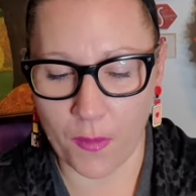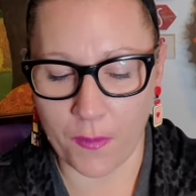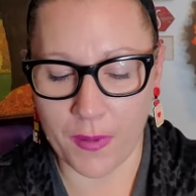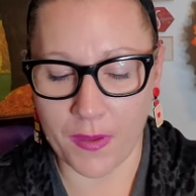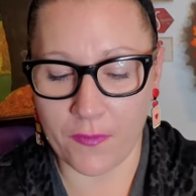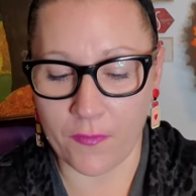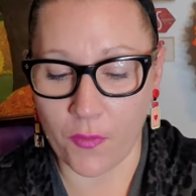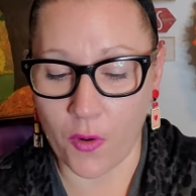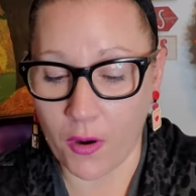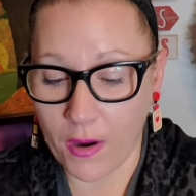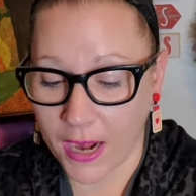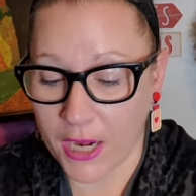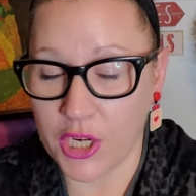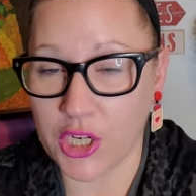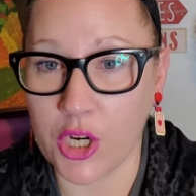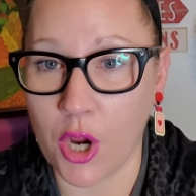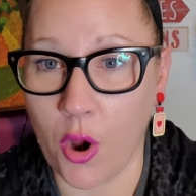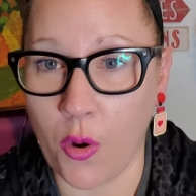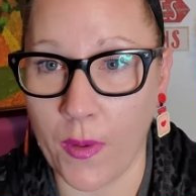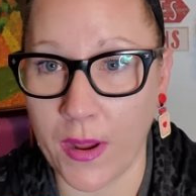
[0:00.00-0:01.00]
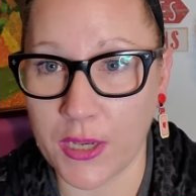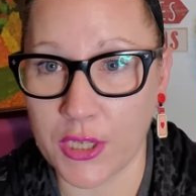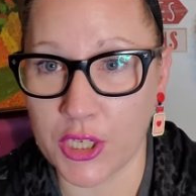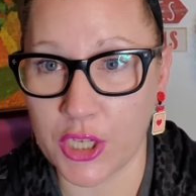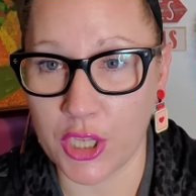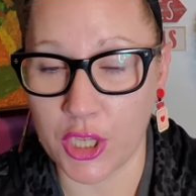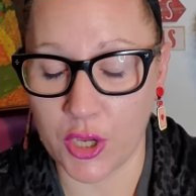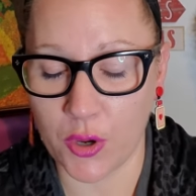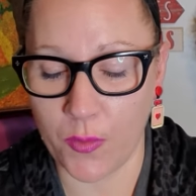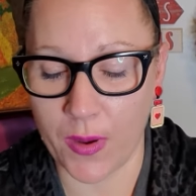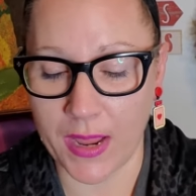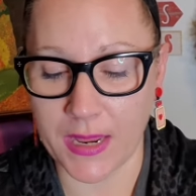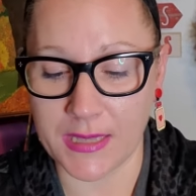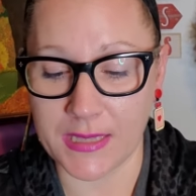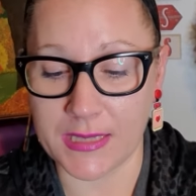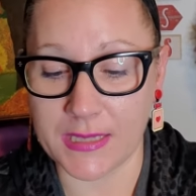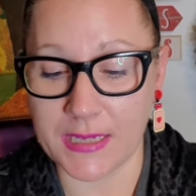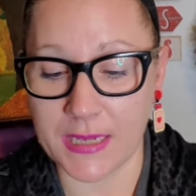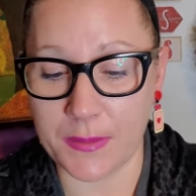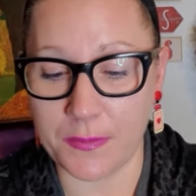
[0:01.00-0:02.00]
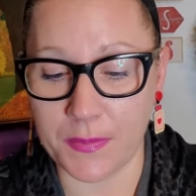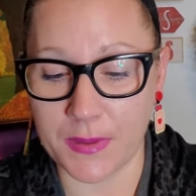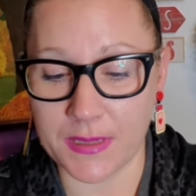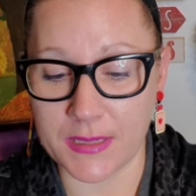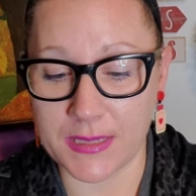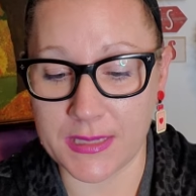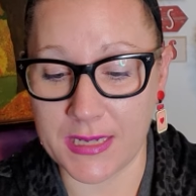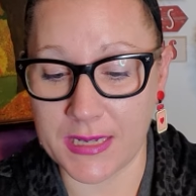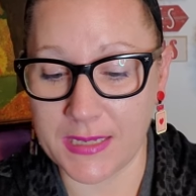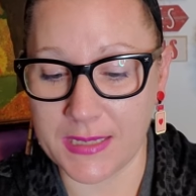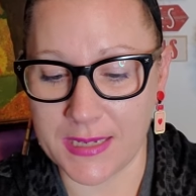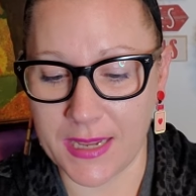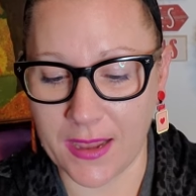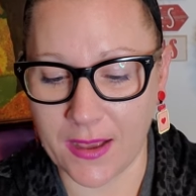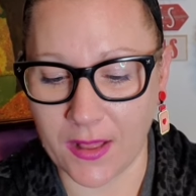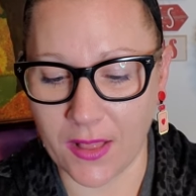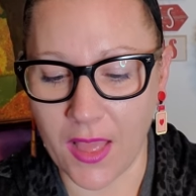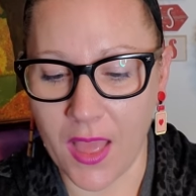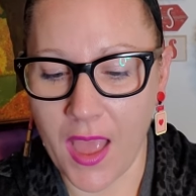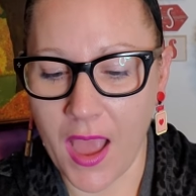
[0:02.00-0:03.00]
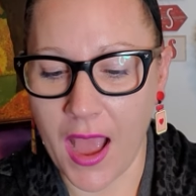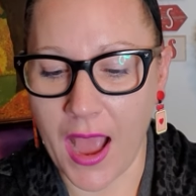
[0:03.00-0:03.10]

Before I show it to you in deep detail,